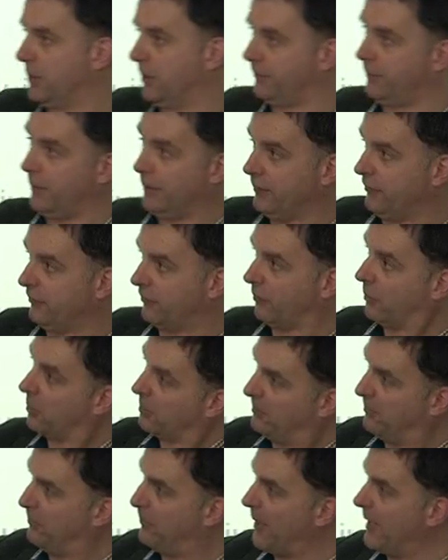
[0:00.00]
my tenders are
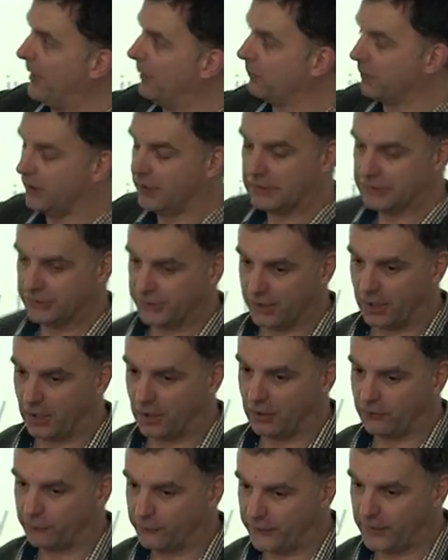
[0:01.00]
about 1.5
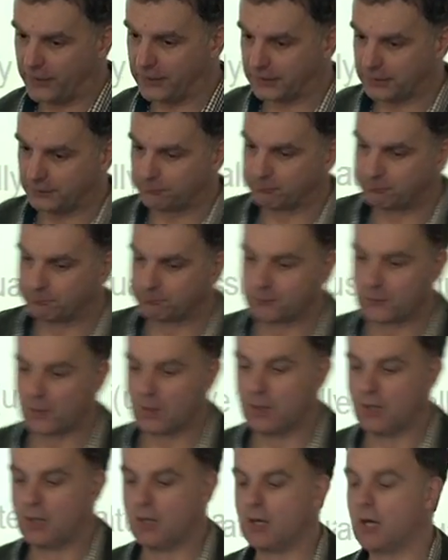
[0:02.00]
inches thick.
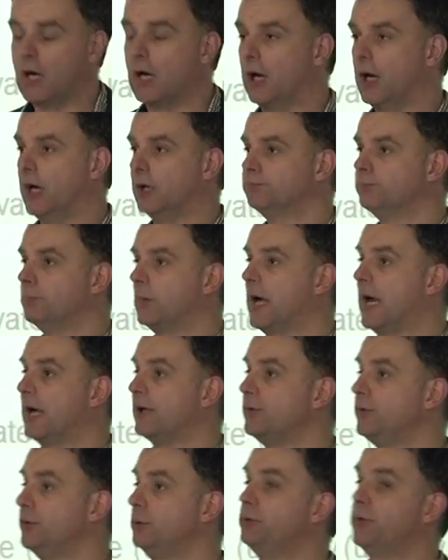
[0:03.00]

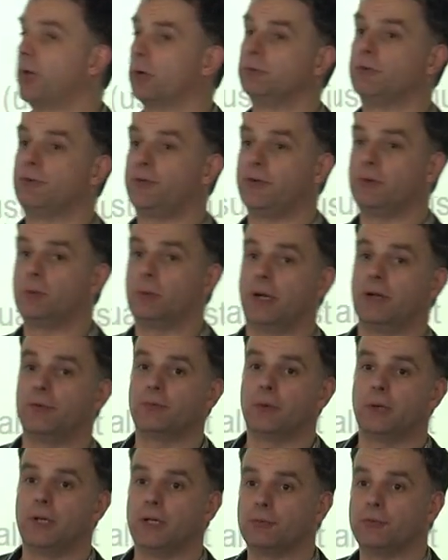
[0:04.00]
And you don't see what
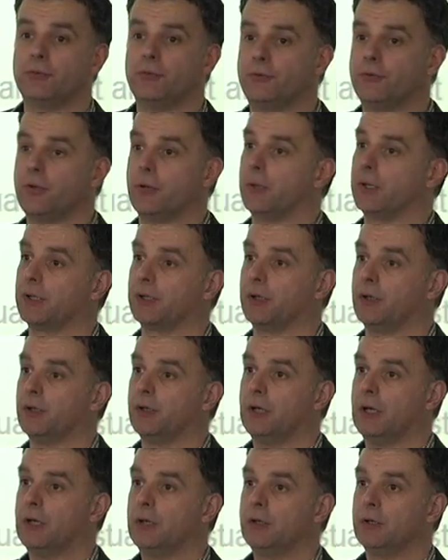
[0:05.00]
everyone else is doing.
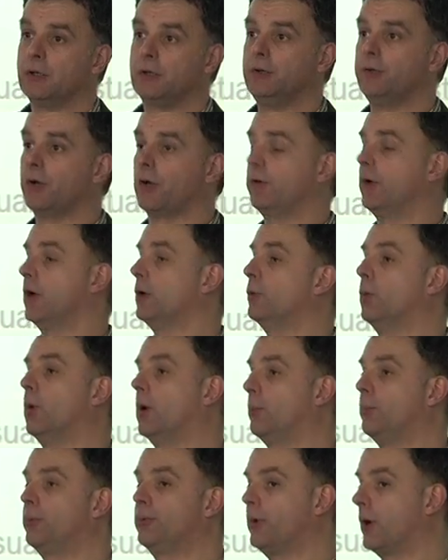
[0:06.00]
You don't know
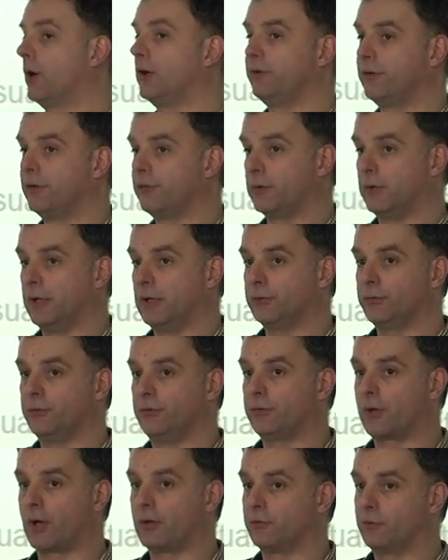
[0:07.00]
what price everyone else
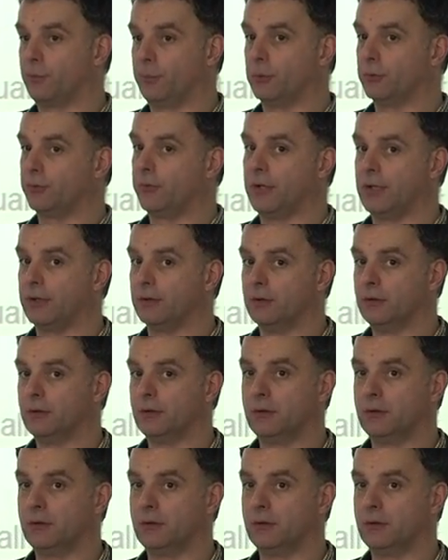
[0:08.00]
is going to put in.